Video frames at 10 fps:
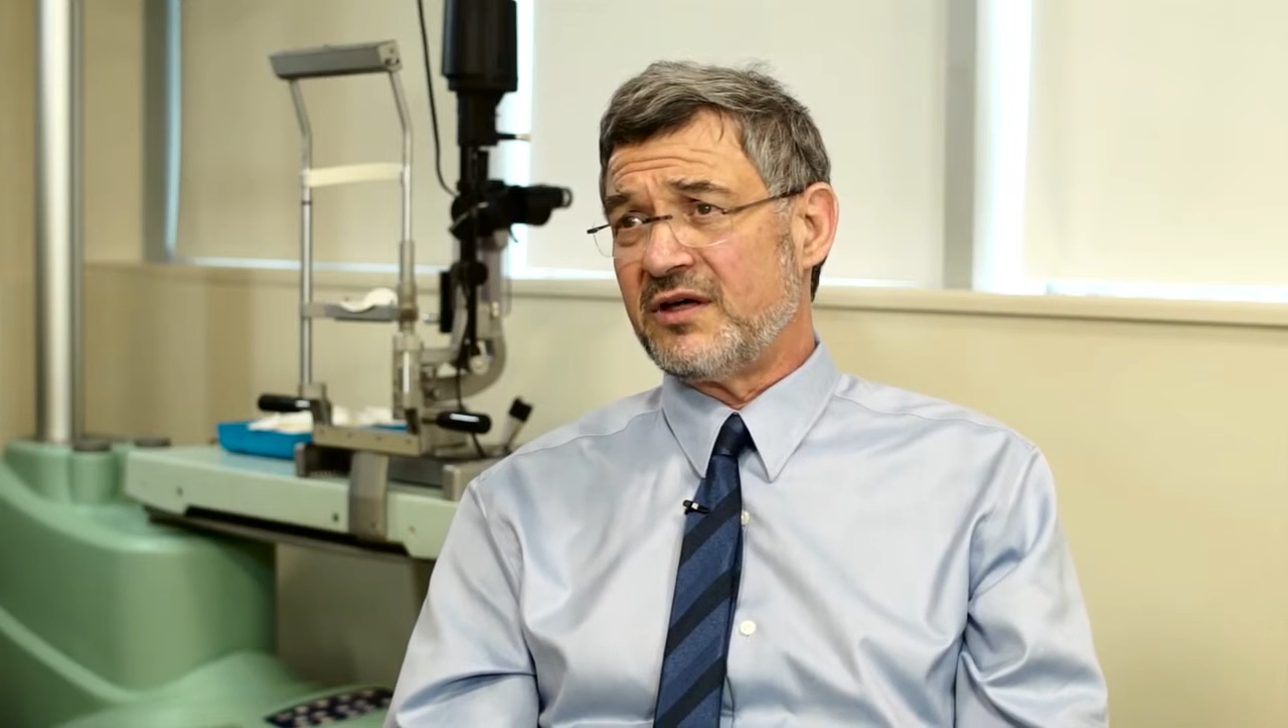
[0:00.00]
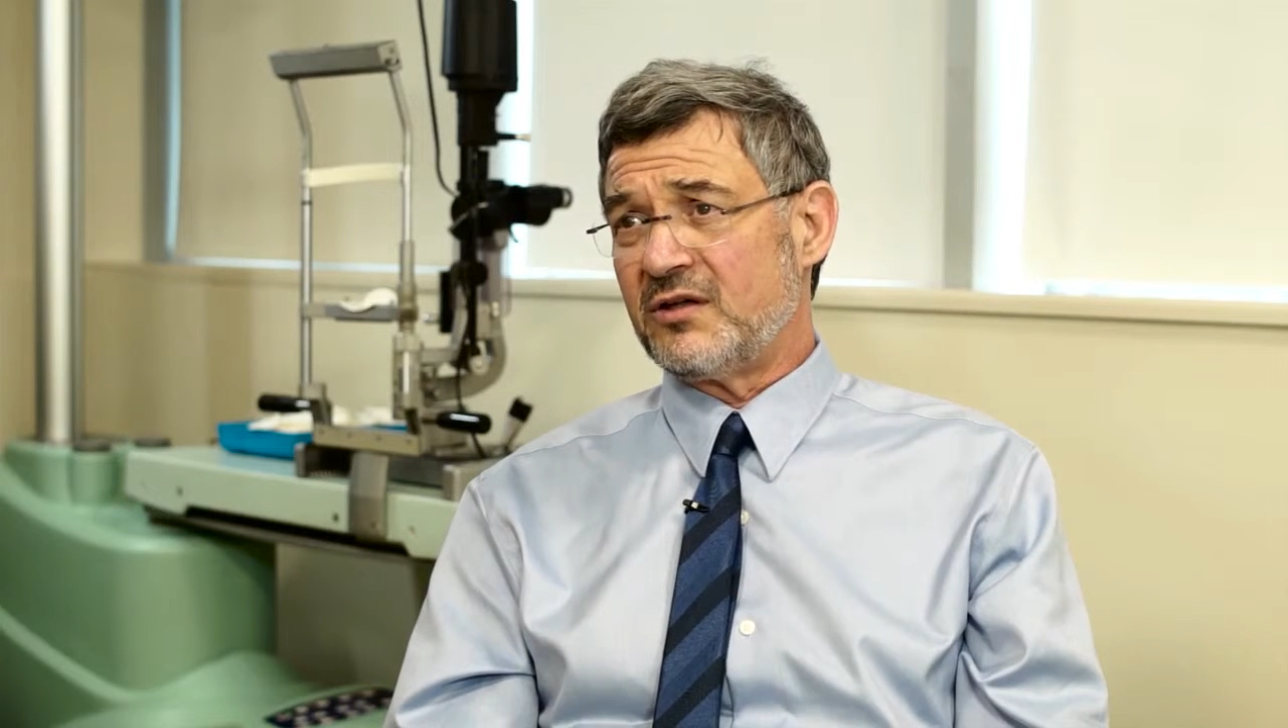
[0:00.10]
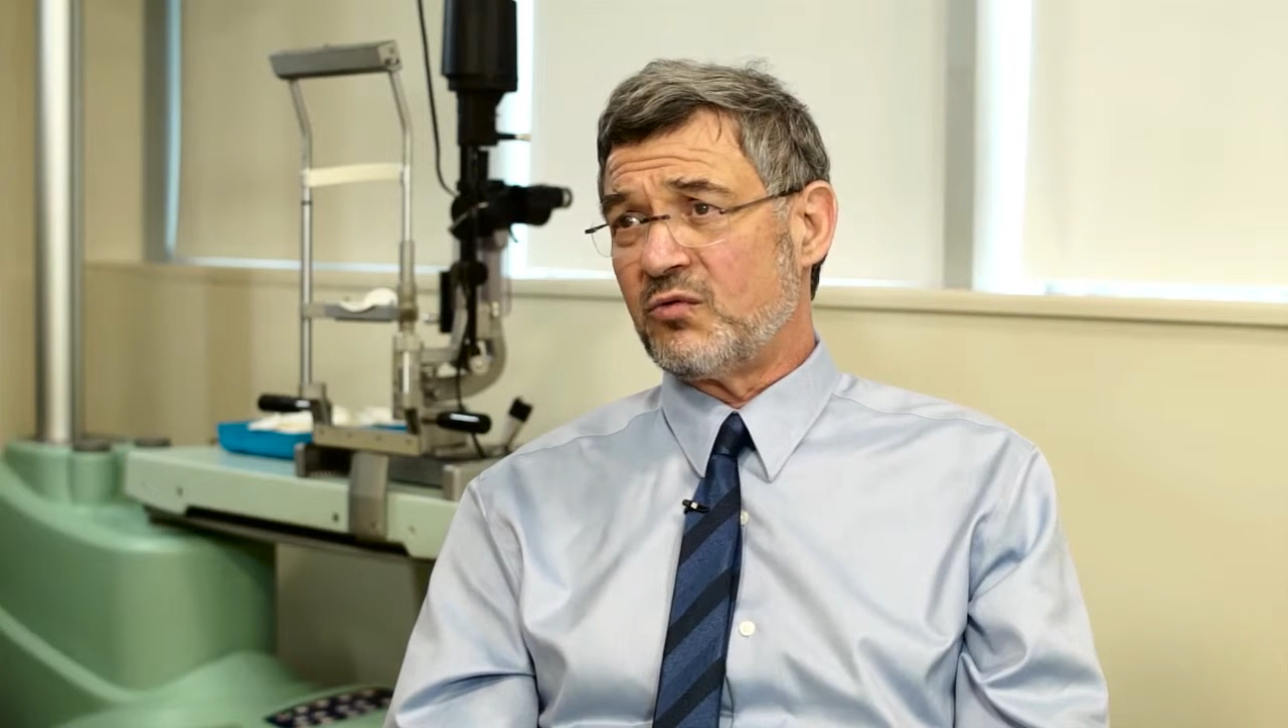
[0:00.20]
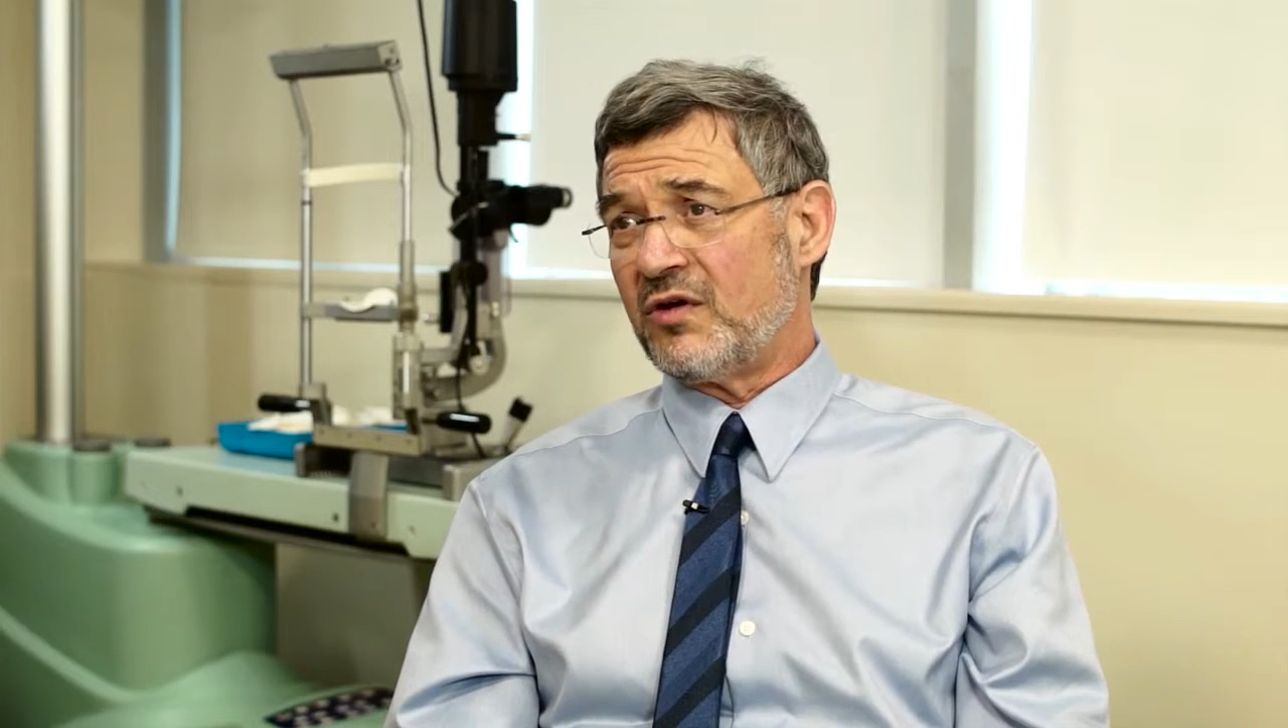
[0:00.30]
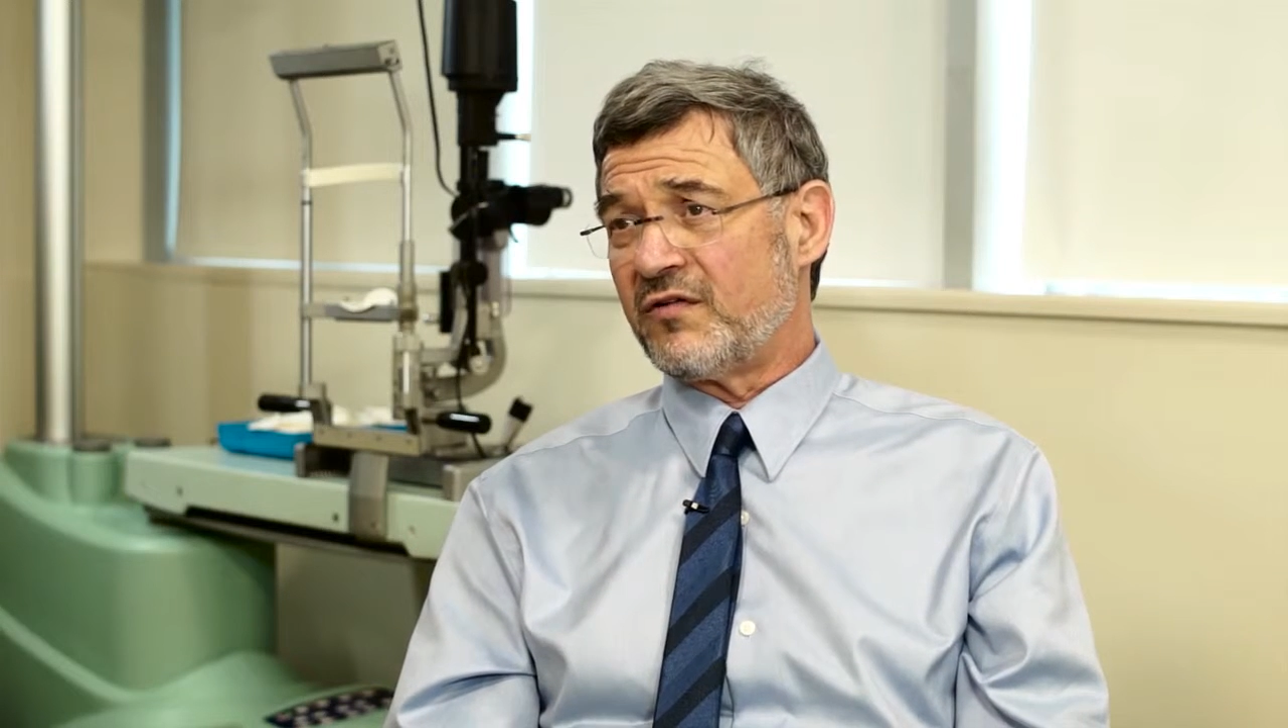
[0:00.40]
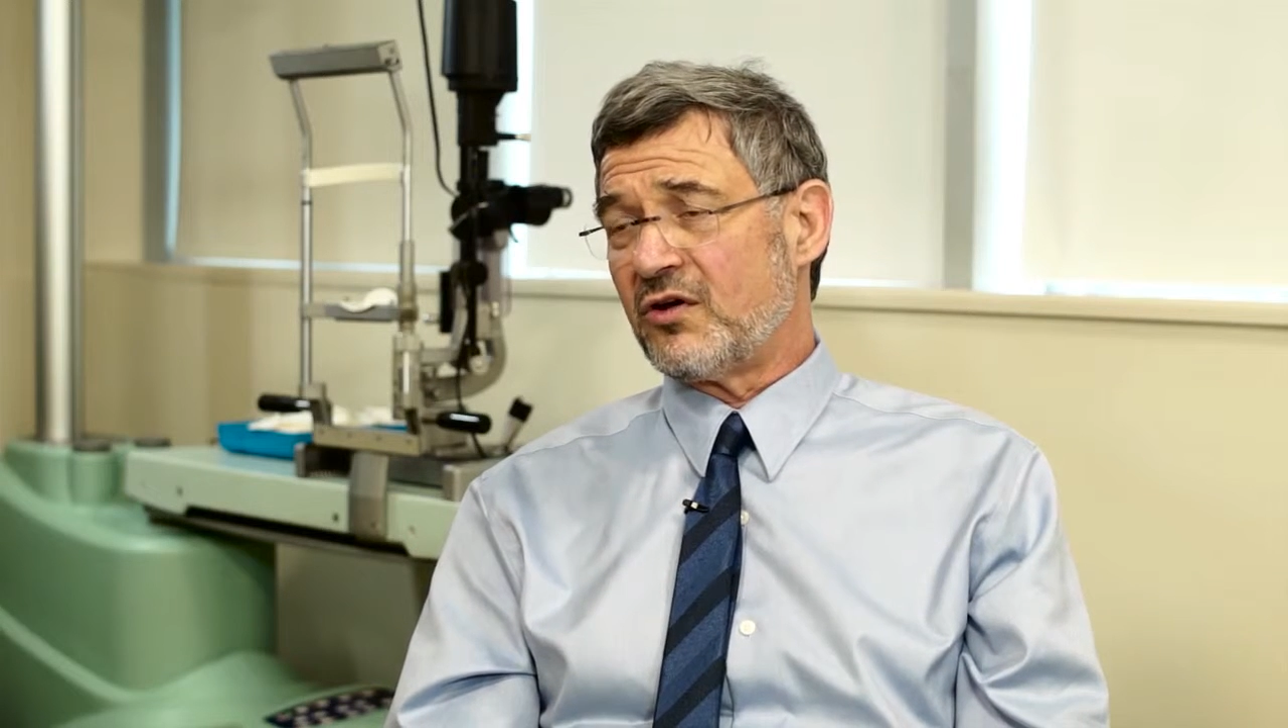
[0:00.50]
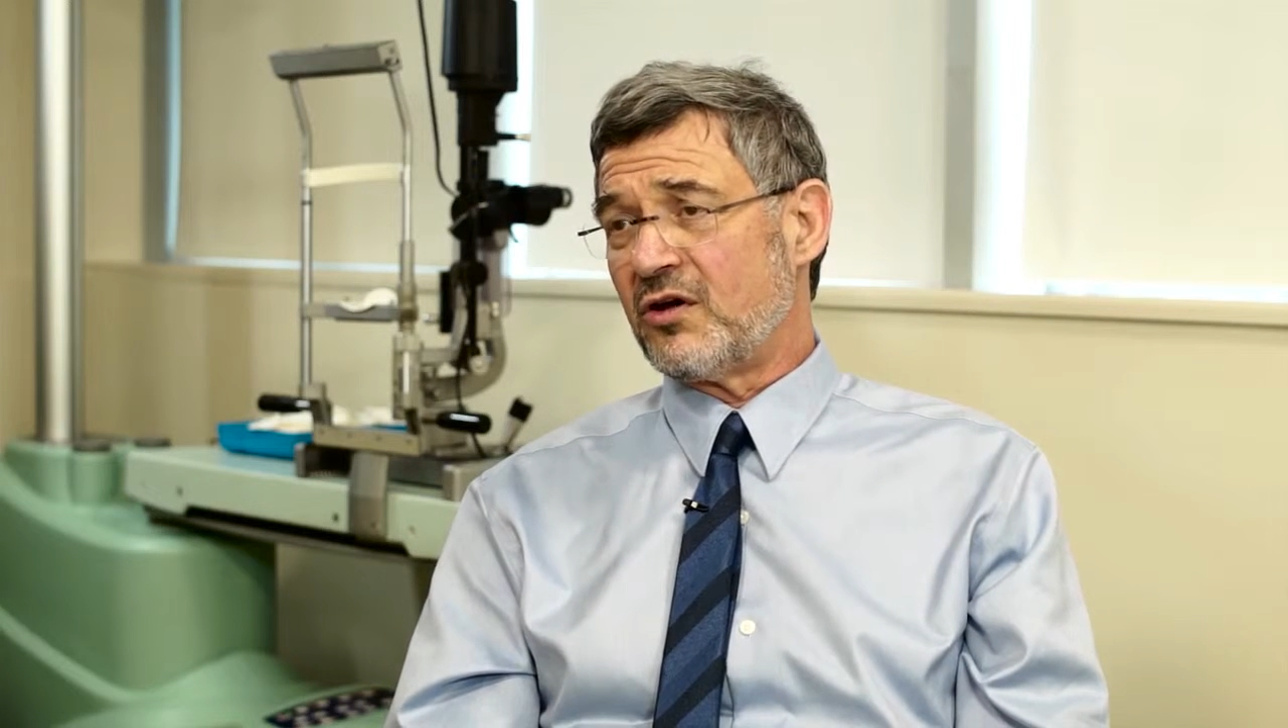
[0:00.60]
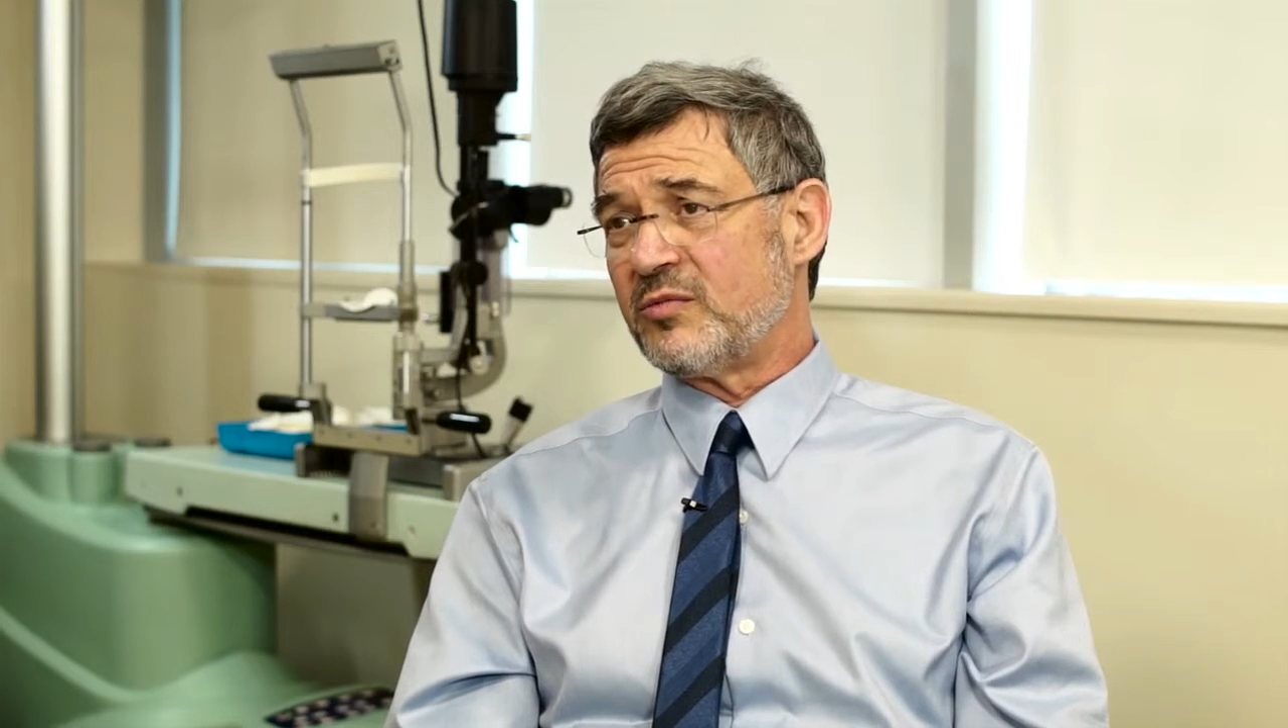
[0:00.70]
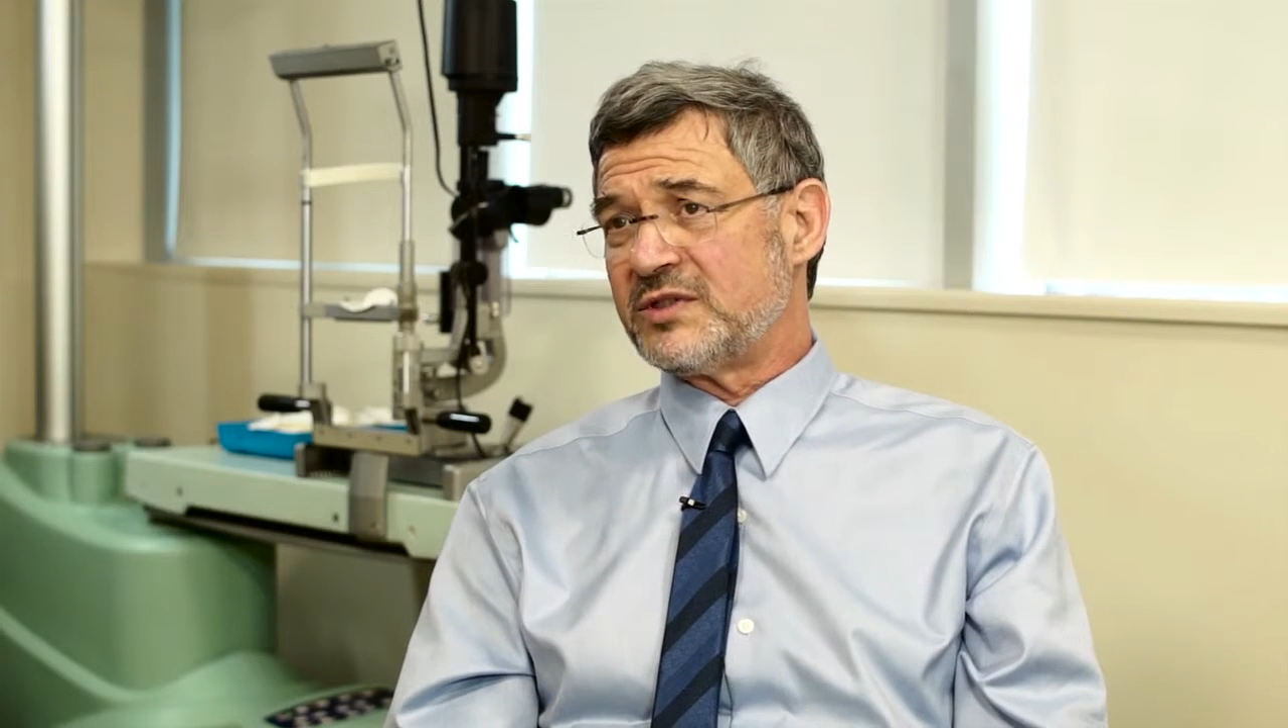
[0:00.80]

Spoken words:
at the 12 o'clock